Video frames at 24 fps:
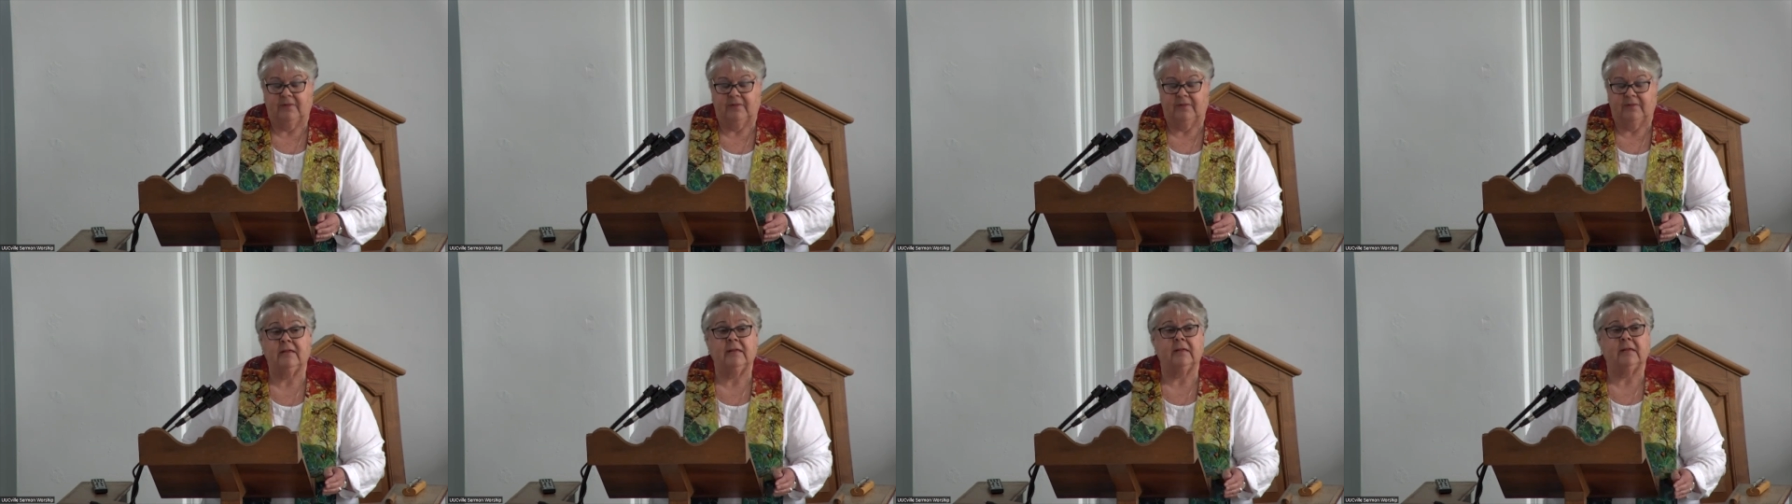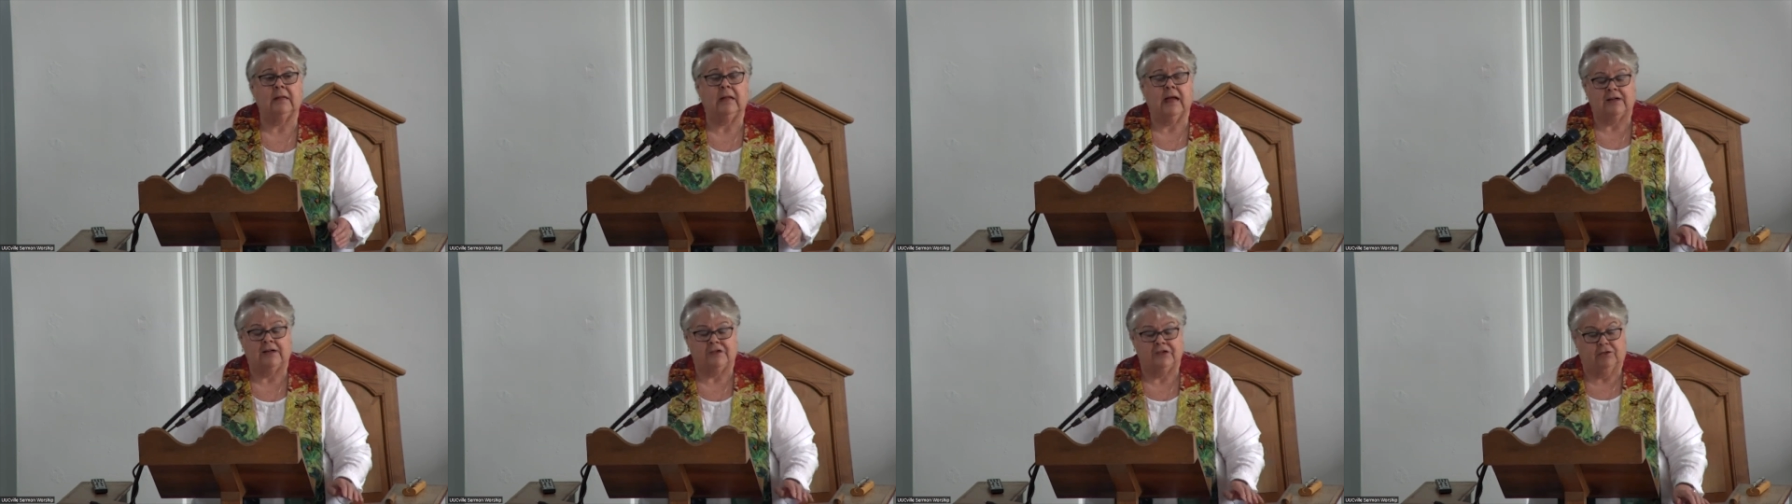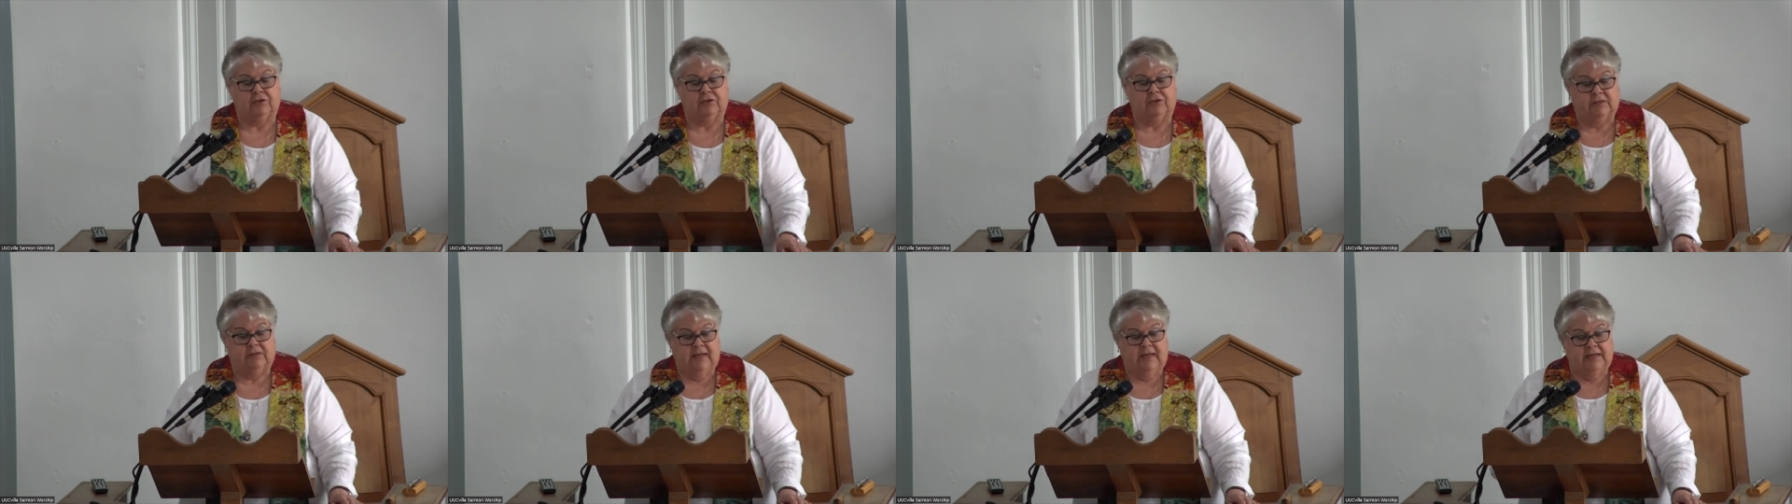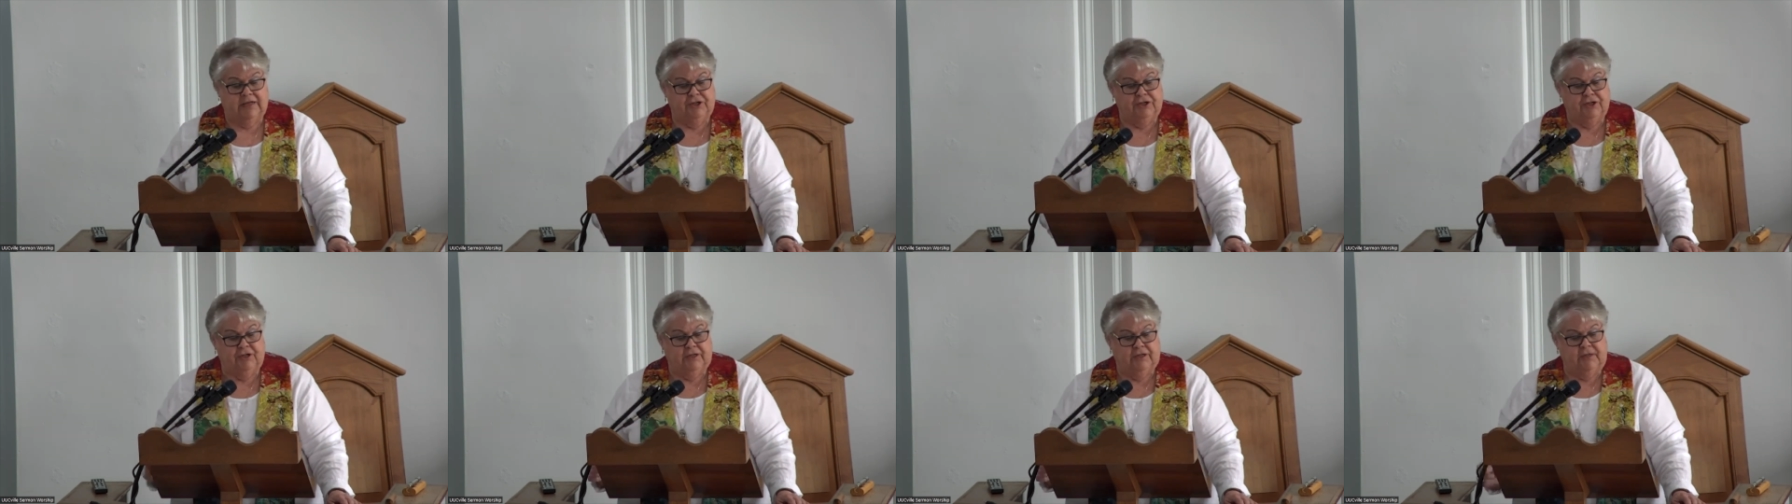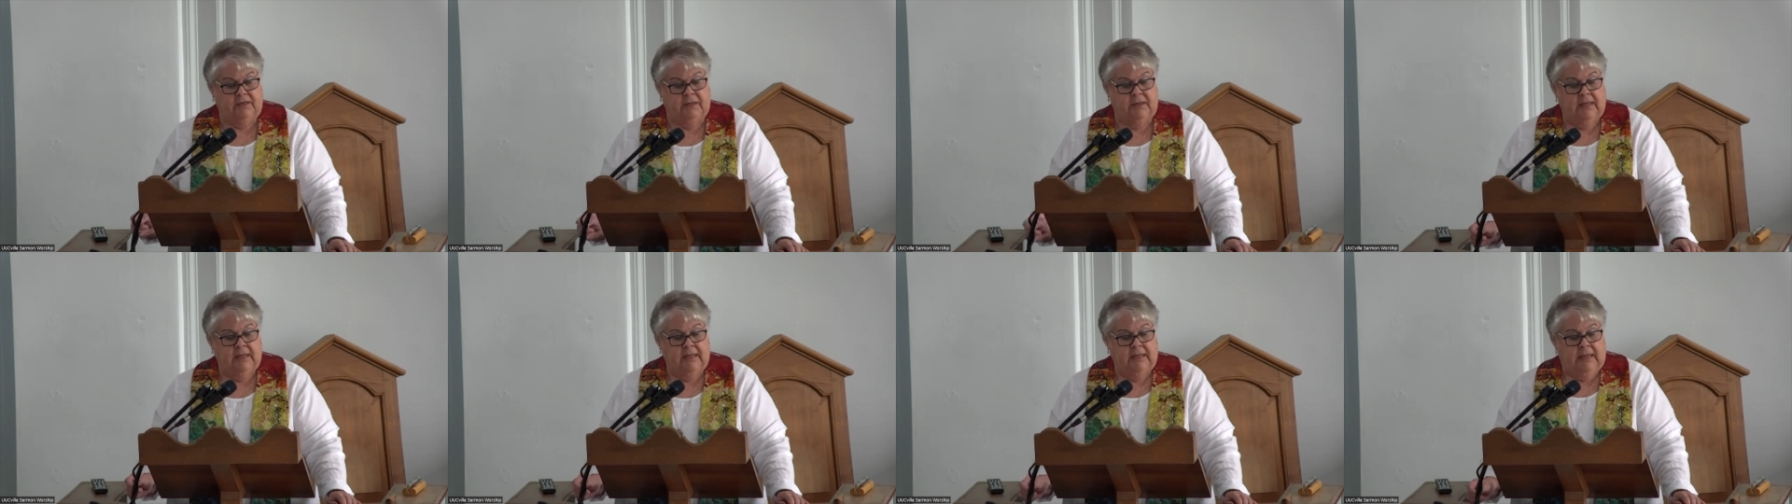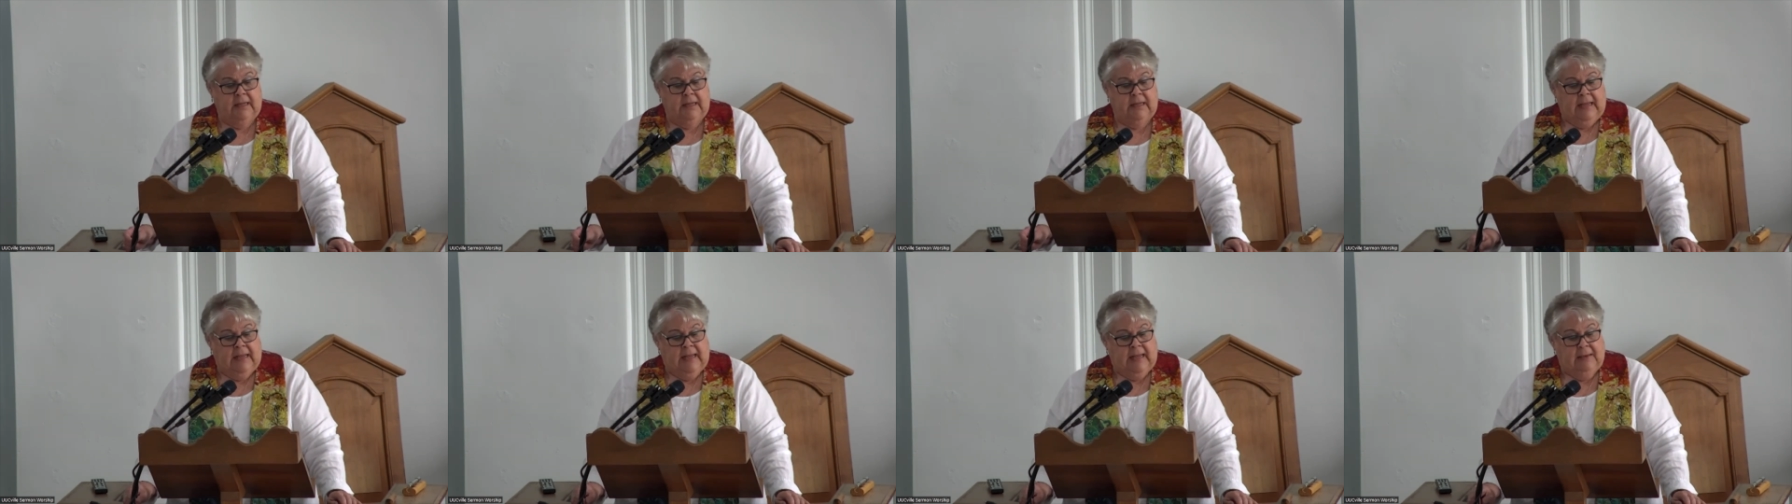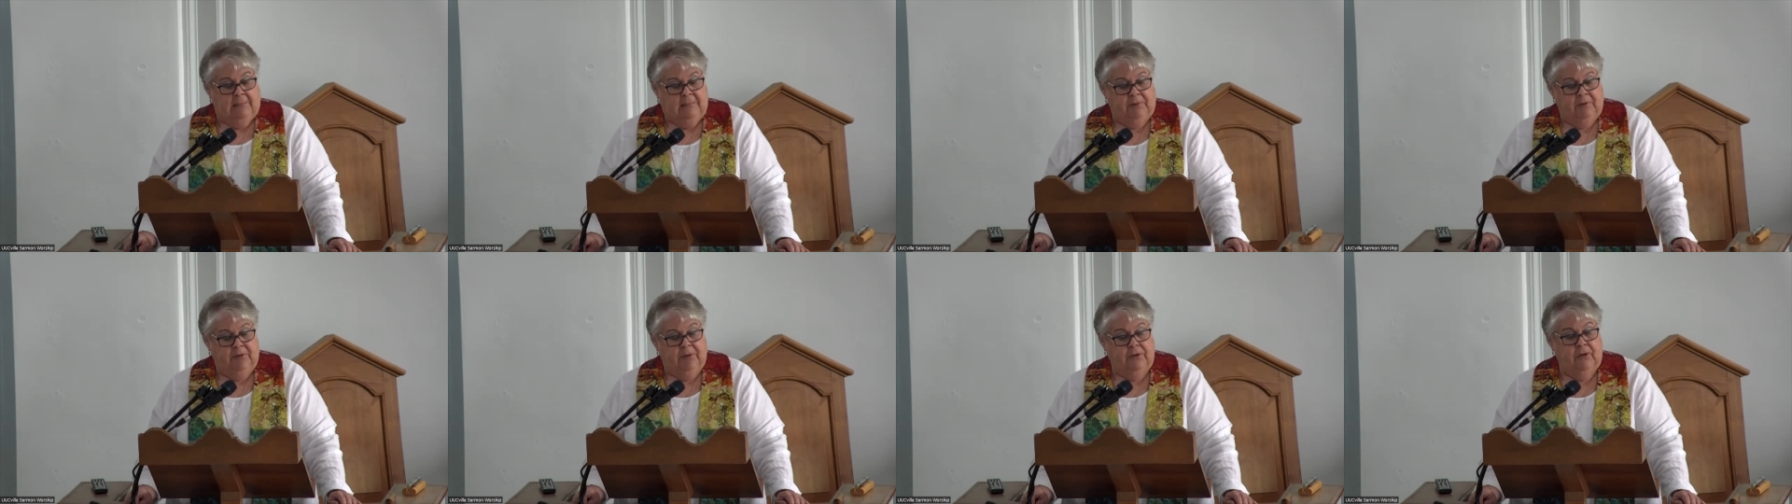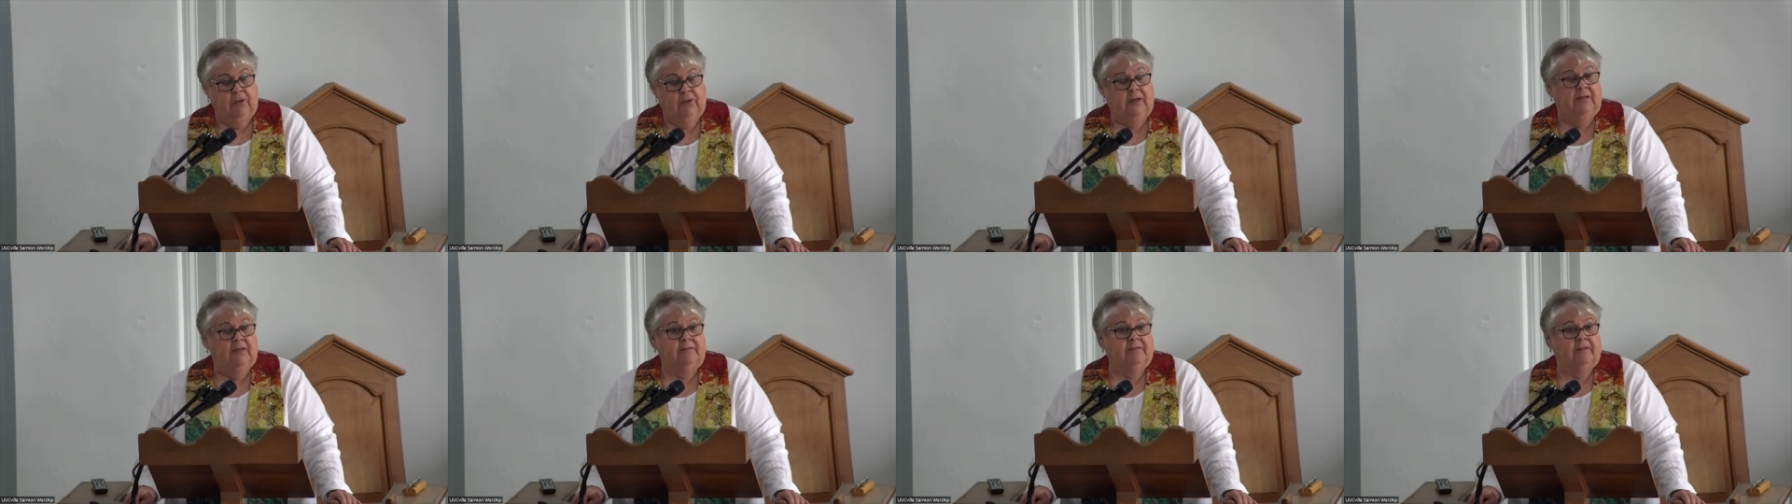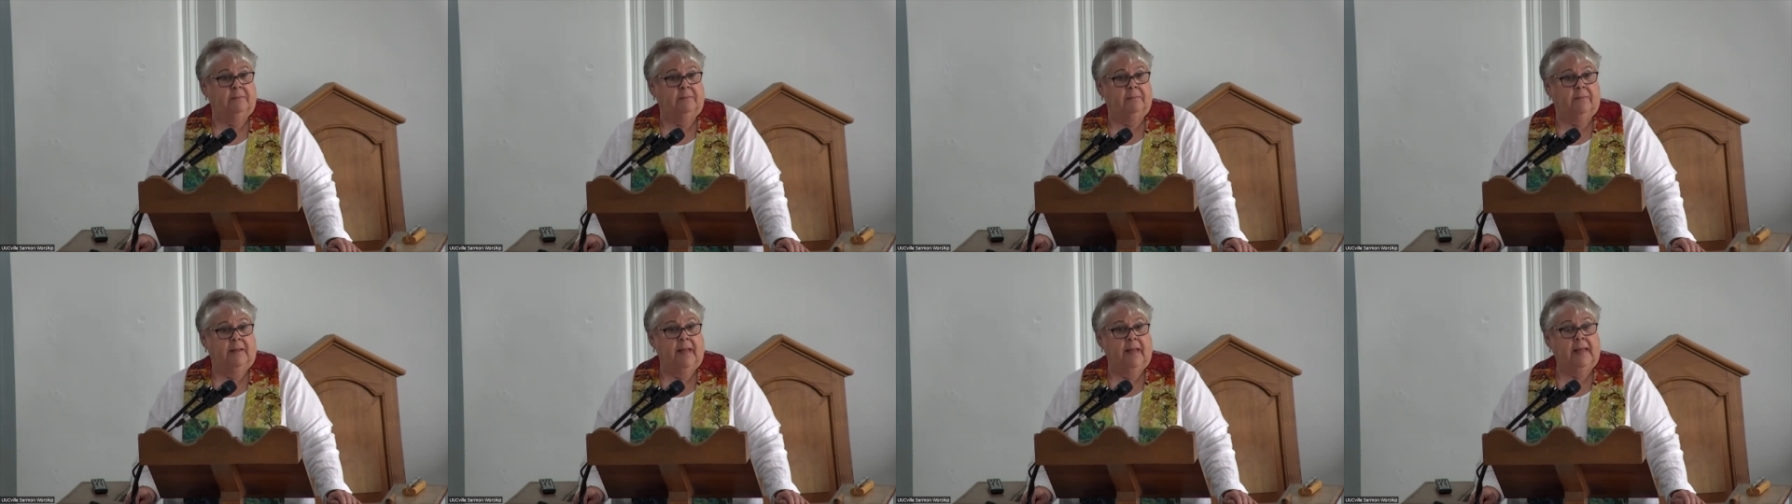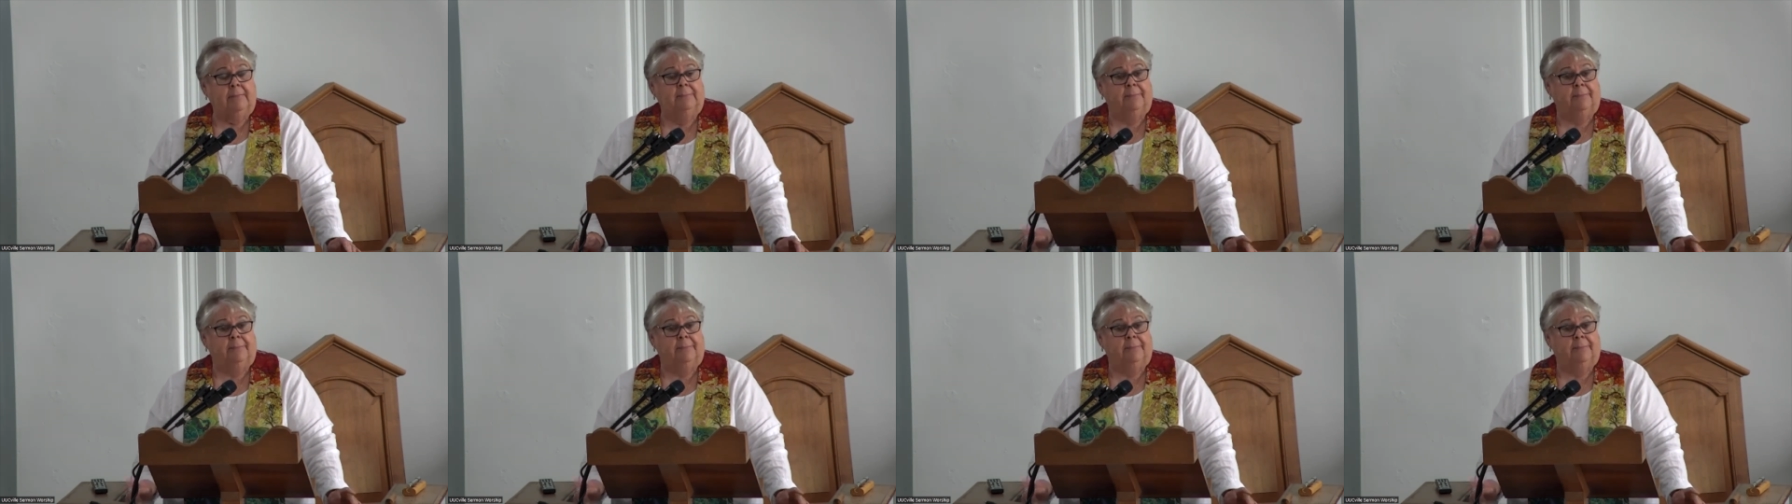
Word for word: theological tension and pluralism